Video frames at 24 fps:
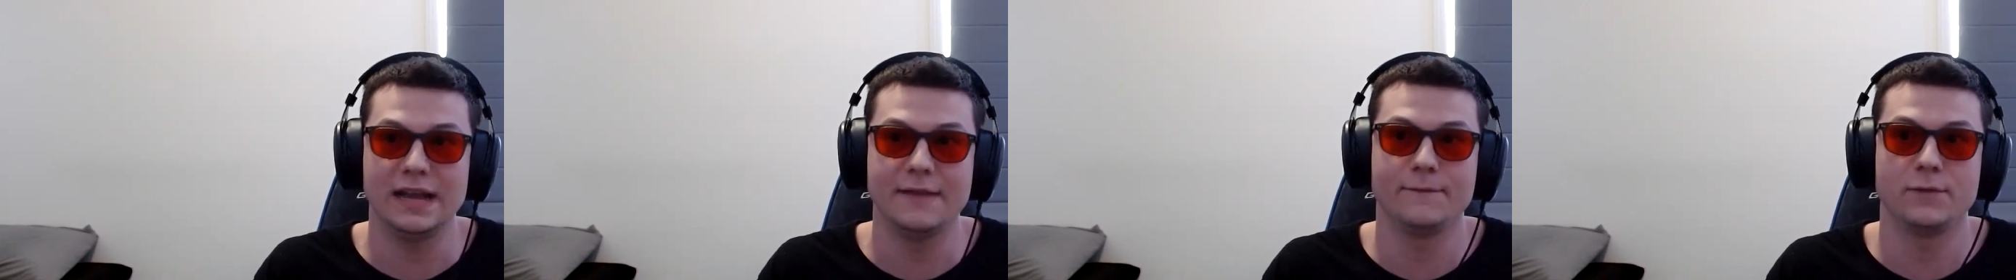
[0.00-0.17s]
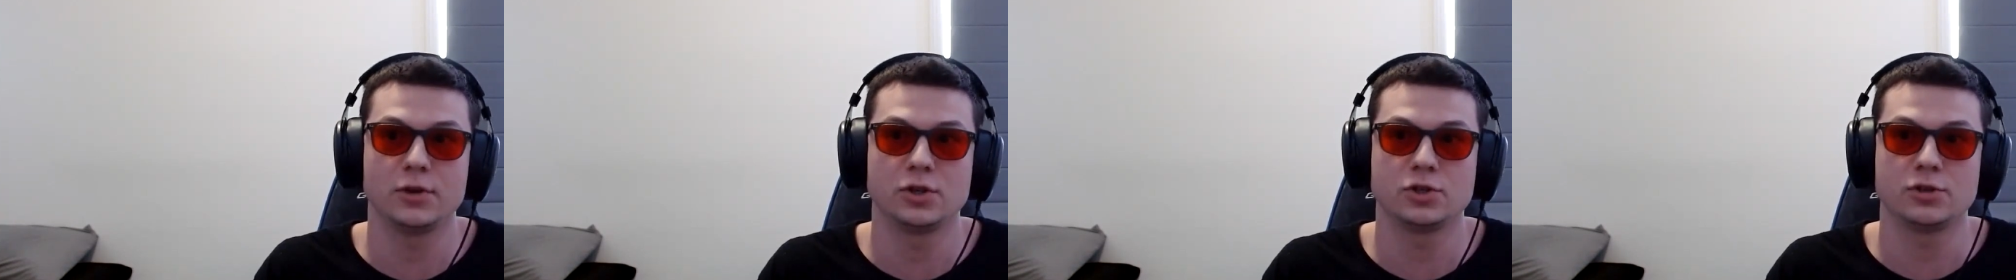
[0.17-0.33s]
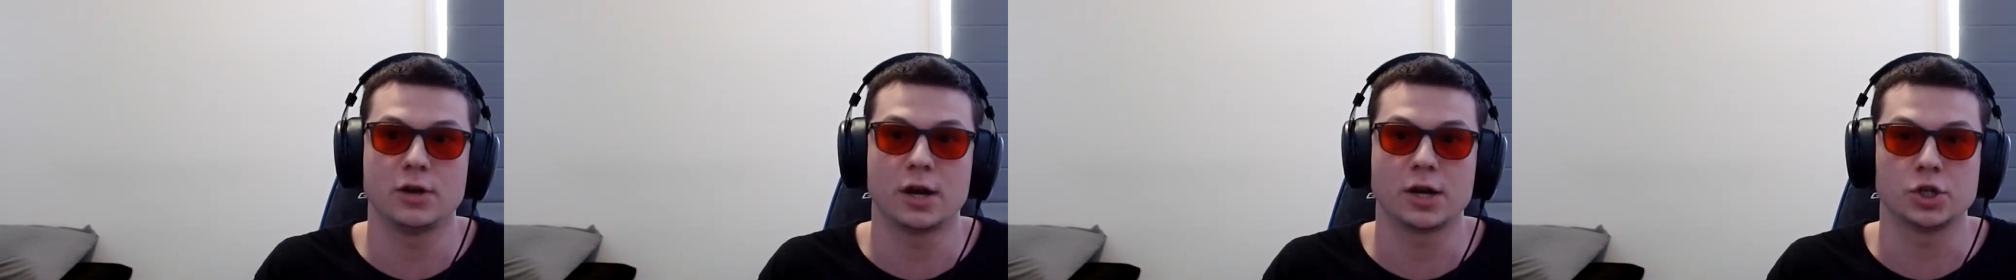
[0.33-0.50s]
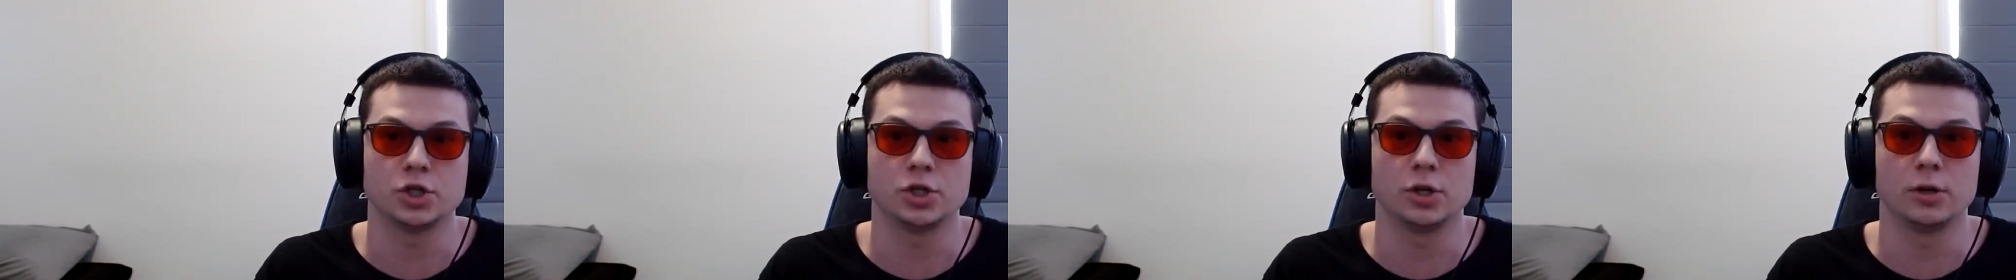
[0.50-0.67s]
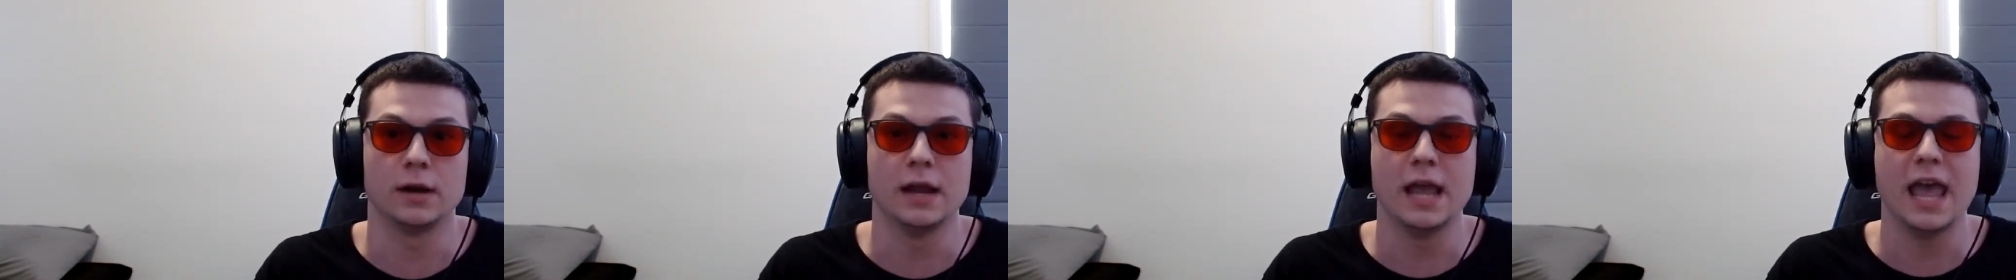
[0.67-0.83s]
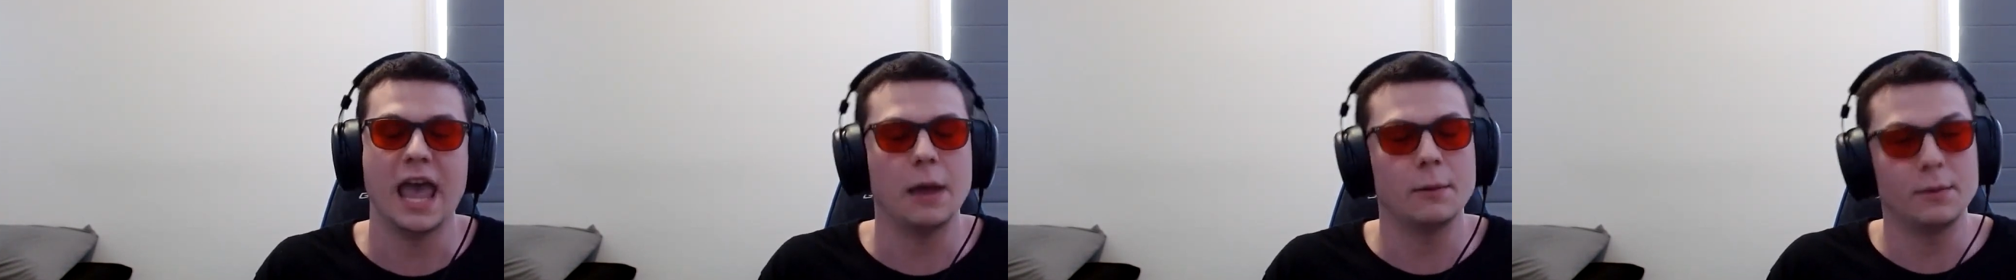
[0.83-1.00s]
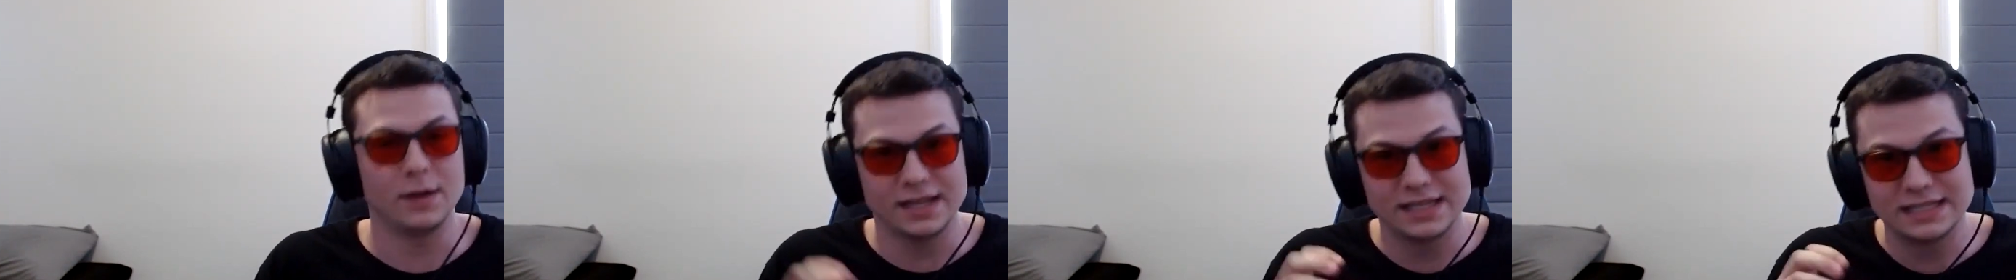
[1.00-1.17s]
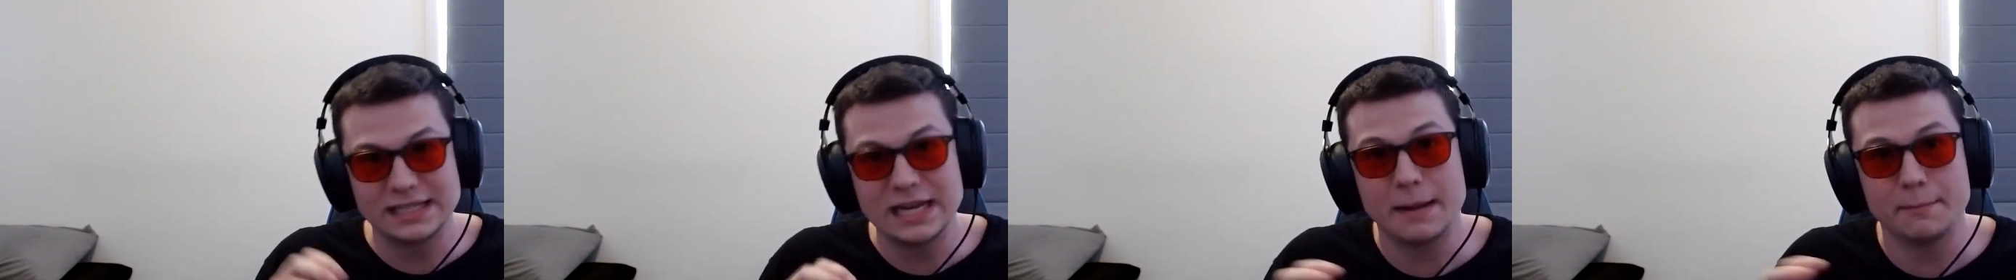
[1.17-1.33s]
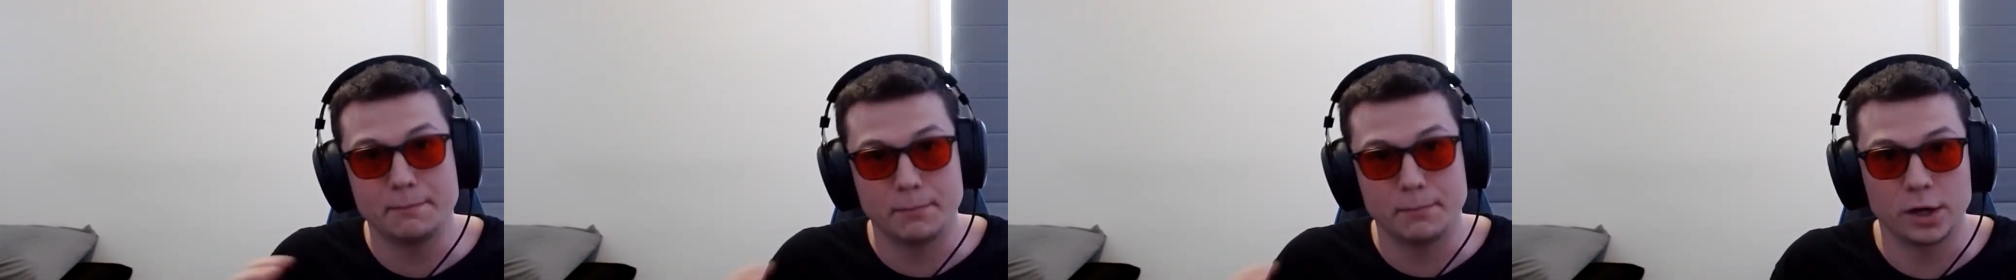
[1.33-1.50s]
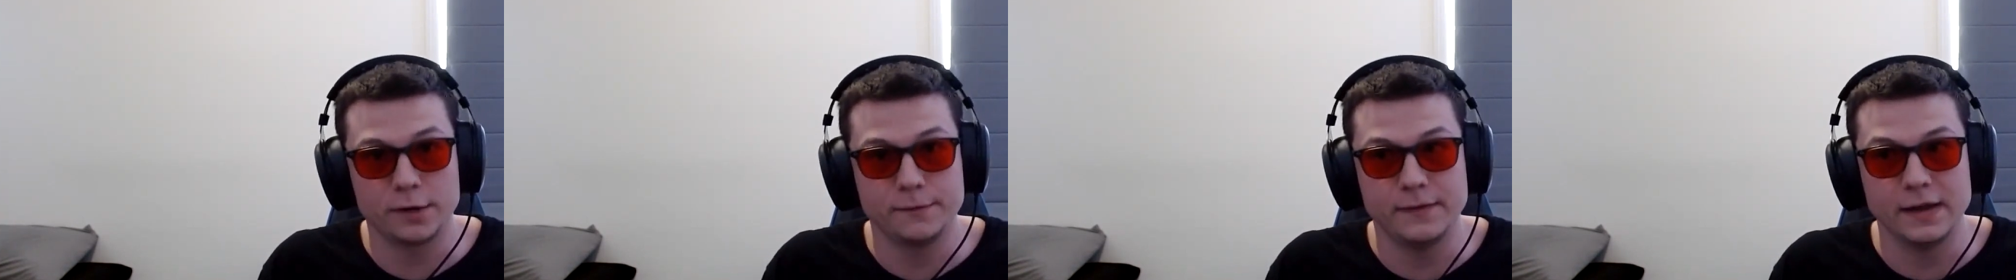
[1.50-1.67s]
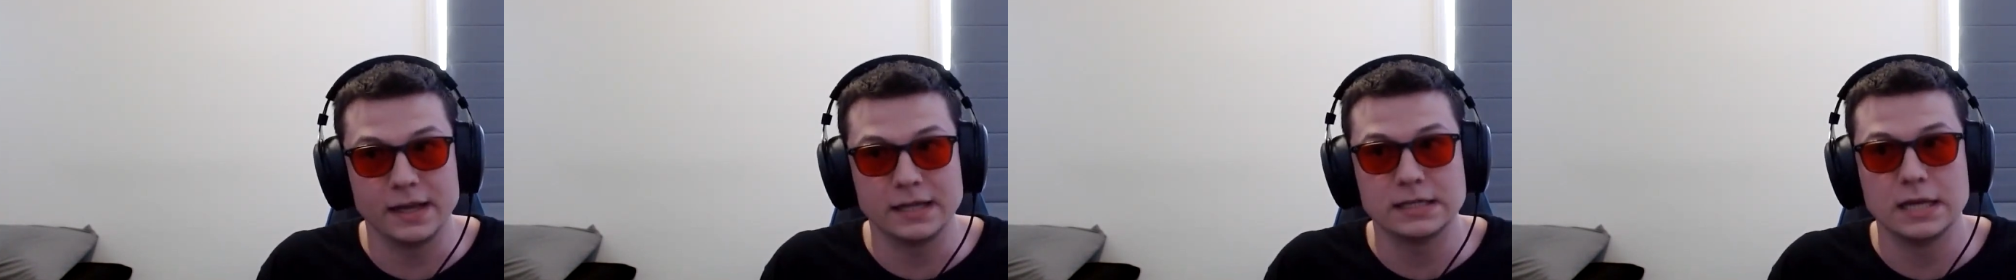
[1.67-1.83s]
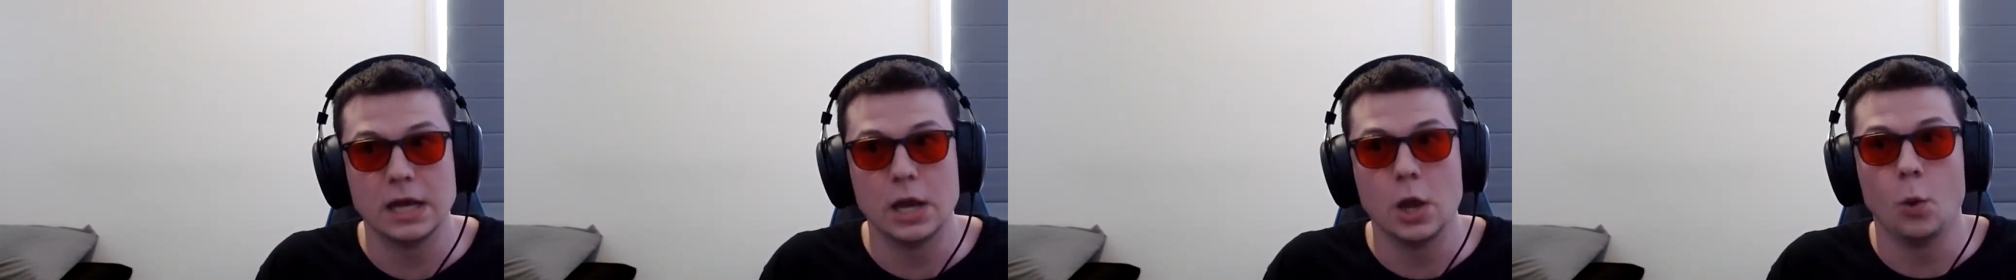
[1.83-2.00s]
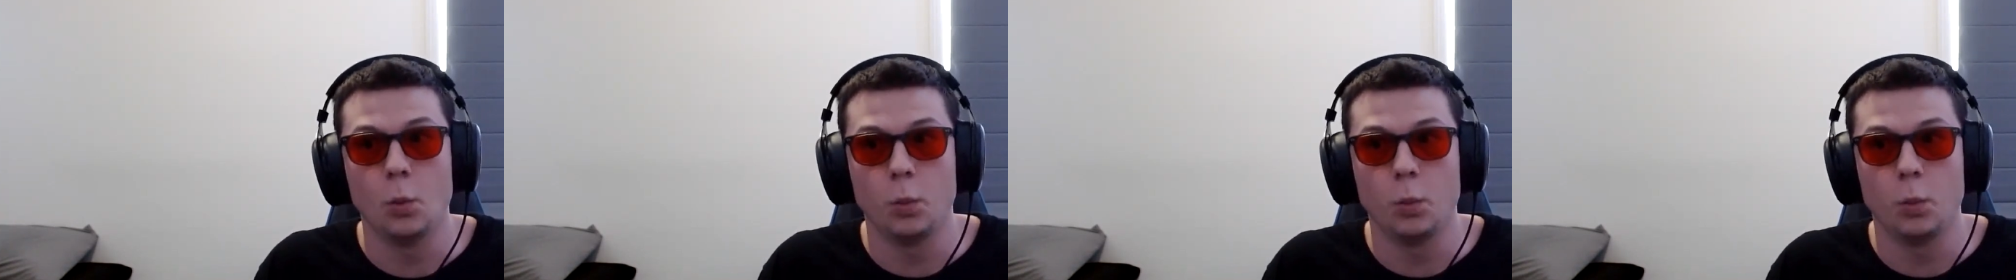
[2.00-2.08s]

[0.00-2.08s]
infrastructure, and while it's not perfect,